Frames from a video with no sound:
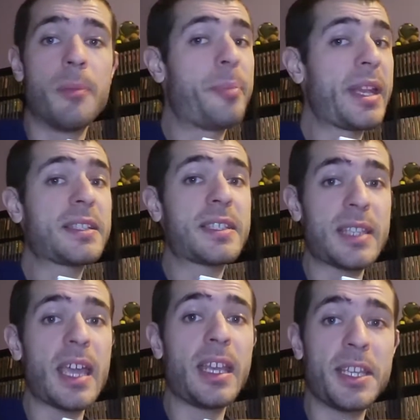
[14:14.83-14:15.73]
but it
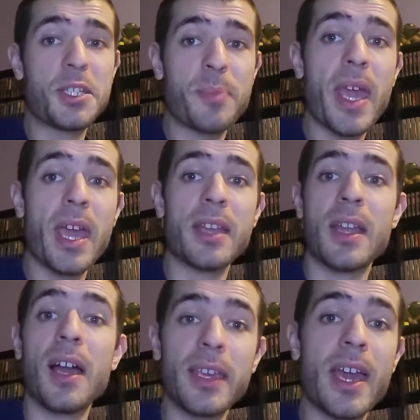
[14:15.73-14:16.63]
stayed in Japan
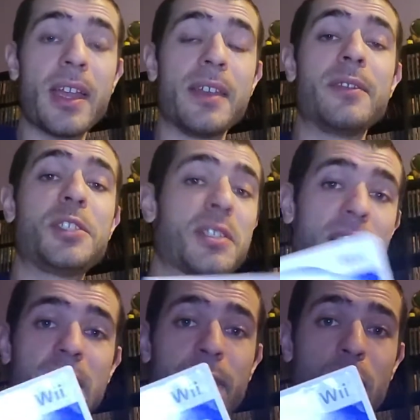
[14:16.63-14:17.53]
again, just
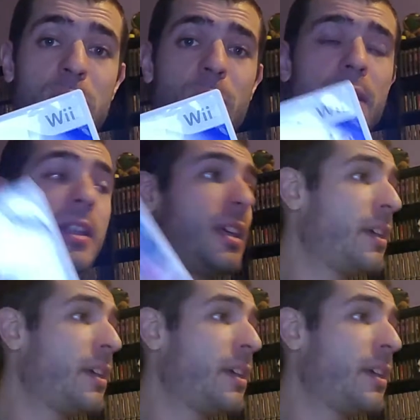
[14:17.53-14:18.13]
like the first one.